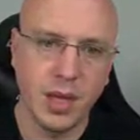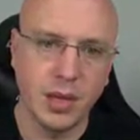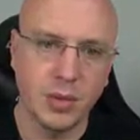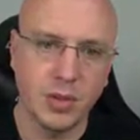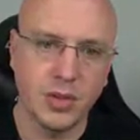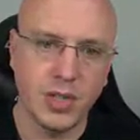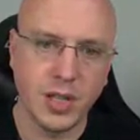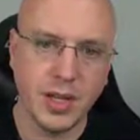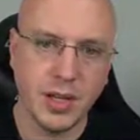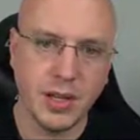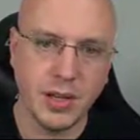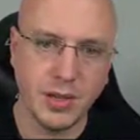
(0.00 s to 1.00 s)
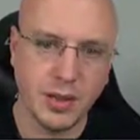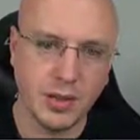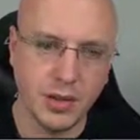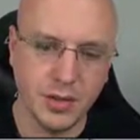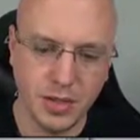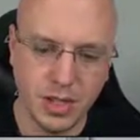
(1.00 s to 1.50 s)
and we're going to say uh,
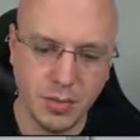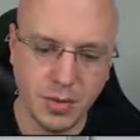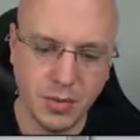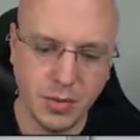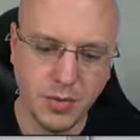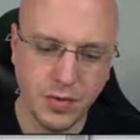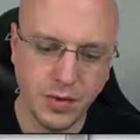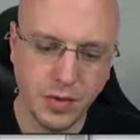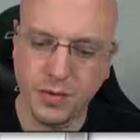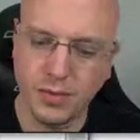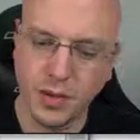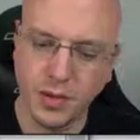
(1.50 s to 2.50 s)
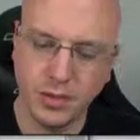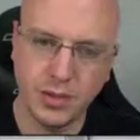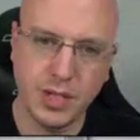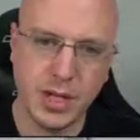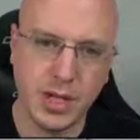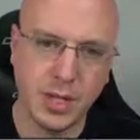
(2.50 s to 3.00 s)
the sum of the
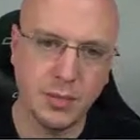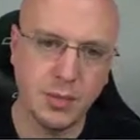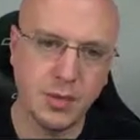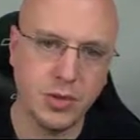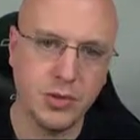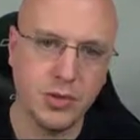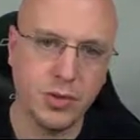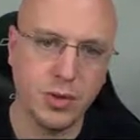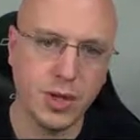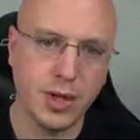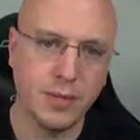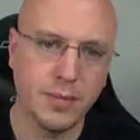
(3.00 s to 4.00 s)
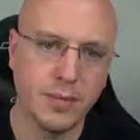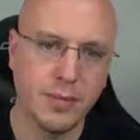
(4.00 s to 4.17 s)
field times 240.